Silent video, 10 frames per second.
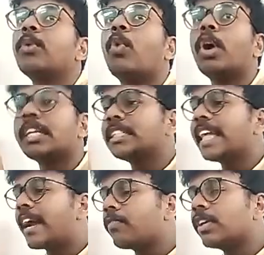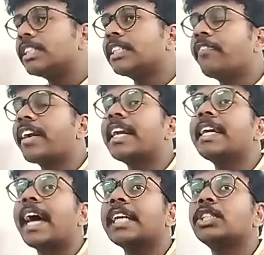what is the adverse effect it
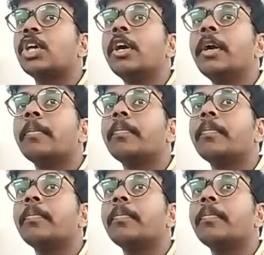has on?